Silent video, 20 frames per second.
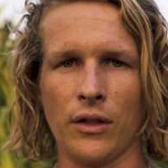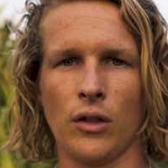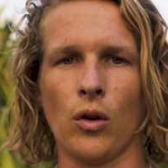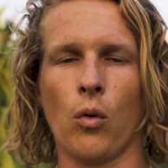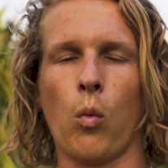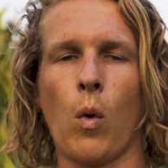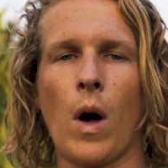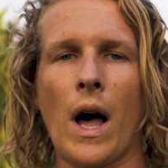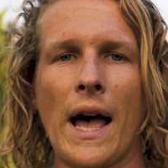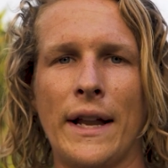the
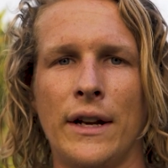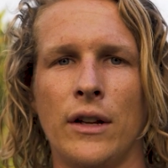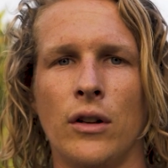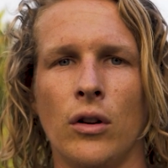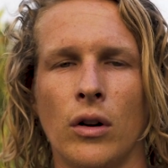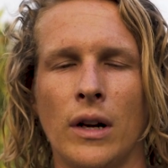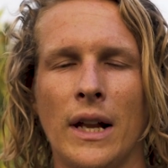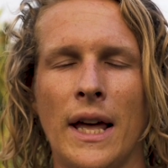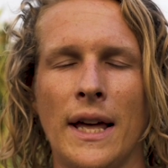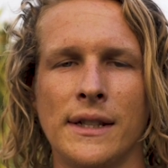wider
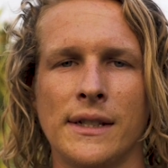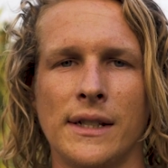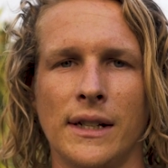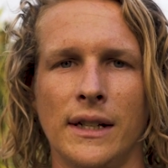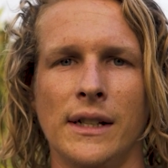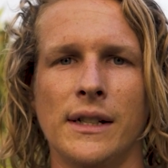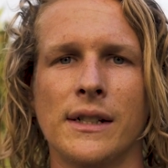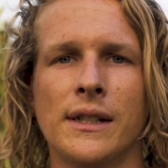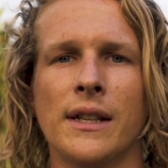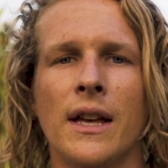your lens
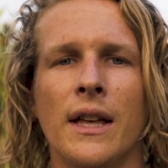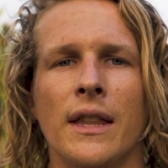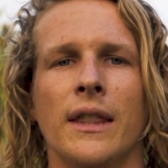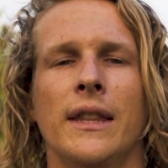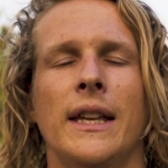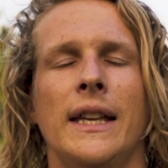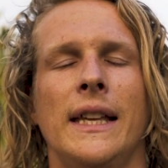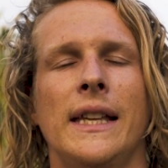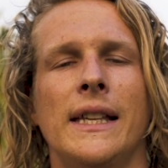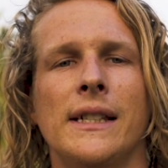is,
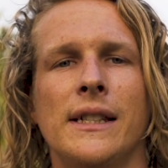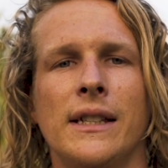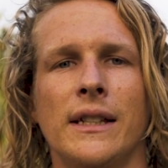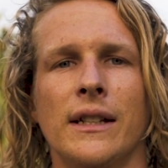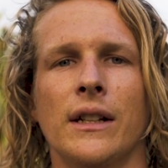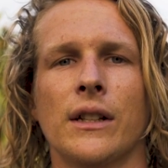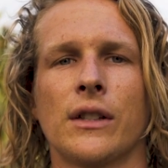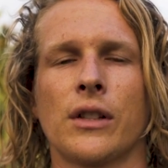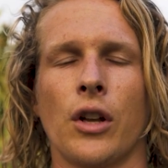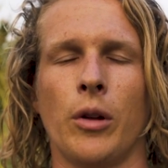the
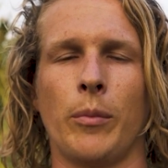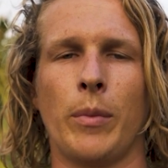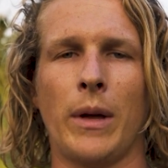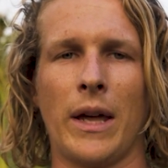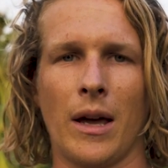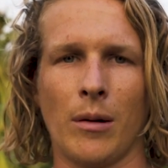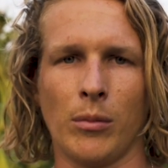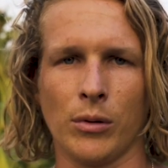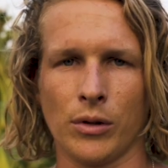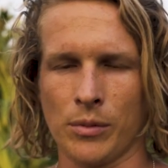easier it's going to be
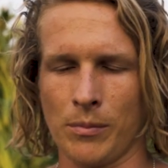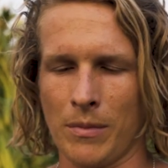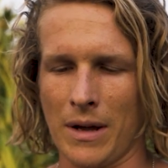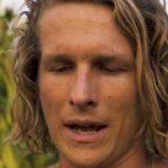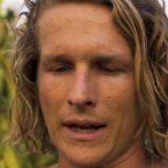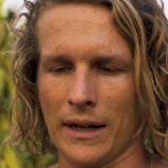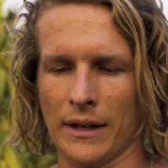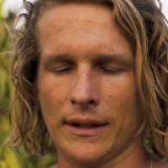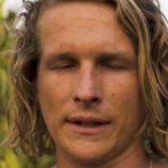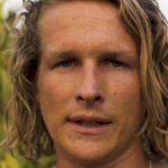able to
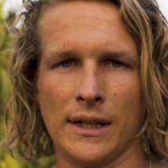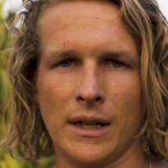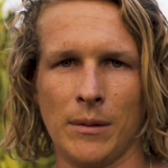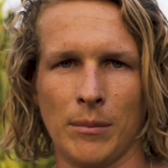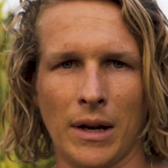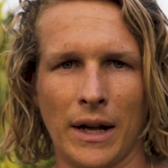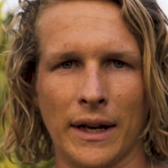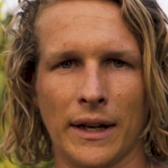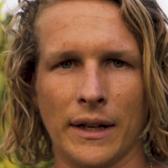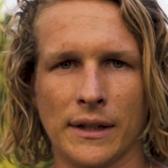make it seem like